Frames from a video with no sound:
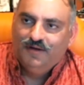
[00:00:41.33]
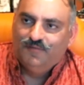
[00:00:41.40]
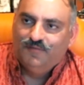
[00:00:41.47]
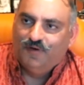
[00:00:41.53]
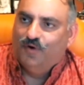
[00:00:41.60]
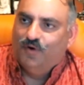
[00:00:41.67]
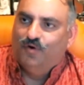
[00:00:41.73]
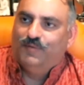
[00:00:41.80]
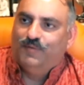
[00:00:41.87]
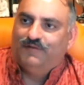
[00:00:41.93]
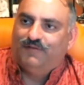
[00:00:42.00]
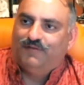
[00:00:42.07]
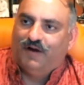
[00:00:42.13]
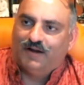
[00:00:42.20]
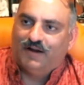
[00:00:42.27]
were owned by
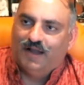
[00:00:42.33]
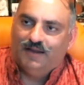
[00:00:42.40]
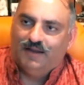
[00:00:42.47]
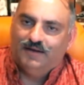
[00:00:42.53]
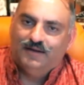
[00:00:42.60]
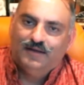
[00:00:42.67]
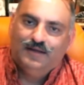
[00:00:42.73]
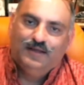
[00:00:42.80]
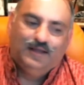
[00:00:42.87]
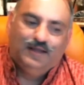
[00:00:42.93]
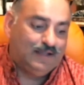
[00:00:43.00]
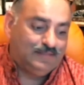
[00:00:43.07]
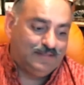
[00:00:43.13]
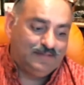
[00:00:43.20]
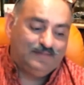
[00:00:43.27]
Frontline.
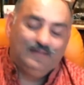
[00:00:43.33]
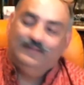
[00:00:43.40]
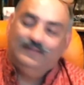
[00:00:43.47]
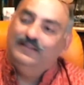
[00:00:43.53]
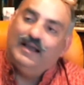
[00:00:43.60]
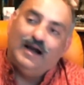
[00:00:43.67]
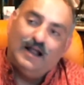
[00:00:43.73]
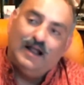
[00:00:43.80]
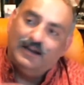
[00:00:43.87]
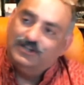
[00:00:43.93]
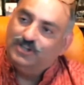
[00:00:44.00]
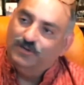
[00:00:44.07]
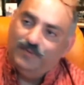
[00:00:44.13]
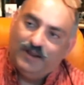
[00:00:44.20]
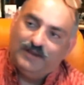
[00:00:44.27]
And this is the
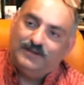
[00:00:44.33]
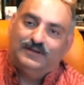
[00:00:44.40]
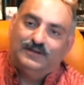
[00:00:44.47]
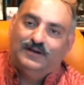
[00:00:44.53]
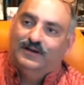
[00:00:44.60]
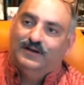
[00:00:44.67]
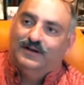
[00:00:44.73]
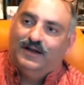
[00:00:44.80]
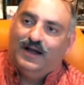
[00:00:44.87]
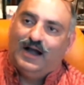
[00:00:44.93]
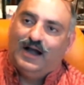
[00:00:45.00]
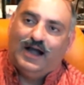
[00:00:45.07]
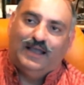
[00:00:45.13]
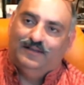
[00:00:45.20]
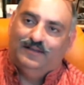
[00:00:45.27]
ultimate
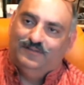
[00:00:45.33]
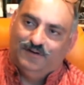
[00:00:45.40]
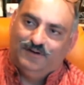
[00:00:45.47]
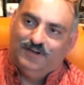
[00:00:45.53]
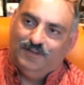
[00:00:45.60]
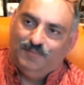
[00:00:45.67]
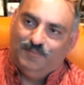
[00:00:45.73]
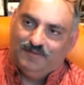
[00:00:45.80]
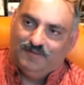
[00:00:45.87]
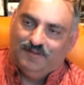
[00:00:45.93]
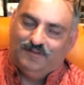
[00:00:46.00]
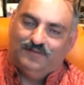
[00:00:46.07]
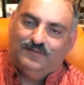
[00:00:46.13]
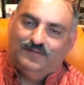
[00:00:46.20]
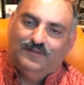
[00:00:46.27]
high uncertainty
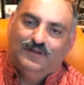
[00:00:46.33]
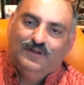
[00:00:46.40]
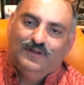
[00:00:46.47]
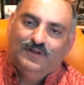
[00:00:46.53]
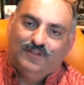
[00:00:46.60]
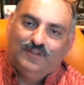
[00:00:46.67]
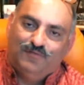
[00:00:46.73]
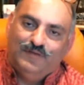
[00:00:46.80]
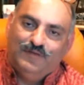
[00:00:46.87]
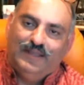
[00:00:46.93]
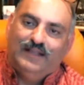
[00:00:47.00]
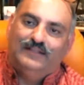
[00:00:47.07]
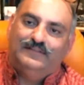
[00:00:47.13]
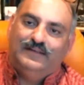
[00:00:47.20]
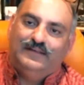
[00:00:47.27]
business. The
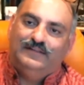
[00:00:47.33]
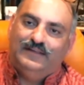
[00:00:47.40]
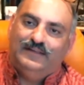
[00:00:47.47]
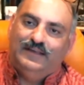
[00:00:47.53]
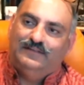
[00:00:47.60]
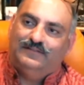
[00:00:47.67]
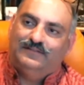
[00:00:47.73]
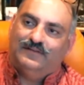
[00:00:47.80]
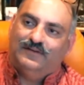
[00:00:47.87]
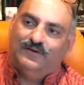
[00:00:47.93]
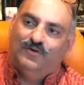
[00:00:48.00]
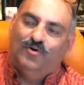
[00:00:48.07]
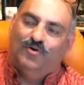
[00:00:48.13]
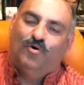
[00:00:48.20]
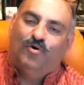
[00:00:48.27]
VLCCs
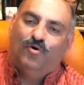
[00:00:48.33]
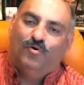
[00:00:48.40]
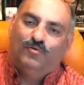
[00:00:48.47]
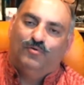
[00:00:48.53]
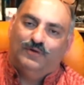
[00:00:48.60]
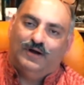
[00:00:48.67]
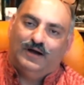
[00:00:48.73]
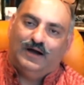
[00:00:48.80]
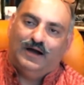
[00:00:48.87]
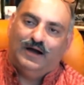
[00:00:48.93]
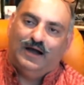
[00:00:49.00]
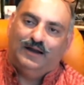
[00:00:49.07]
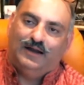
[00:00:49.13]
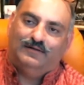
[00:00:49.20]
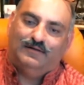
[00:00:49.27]

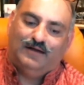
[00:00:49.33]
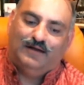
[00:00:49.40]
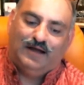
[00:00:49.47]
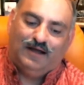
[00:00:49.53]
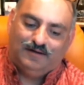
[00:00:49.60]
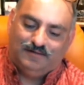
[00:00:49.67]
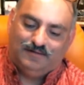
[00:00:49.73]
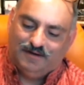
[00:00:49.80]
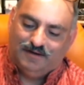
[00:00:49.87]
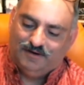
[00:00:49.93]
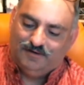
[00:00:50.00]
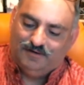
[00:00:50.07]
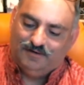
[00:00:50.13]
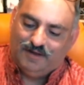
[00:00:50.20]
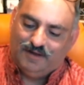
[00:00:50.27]

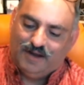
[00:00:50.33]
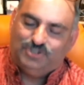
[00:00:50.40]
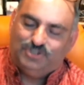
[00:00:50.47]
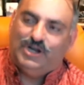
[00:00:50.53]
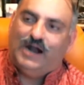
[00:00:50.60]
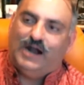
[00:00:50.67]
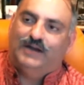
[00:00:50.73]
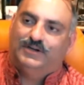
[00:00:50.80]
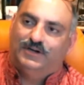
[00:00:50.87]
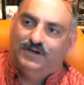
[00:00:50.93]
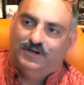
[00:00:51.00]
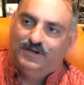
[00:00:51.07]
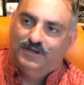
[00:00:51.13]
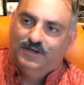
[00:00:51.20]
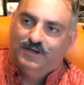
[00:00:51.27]
are
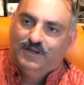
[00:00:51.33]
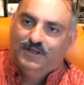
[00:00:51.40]
chartered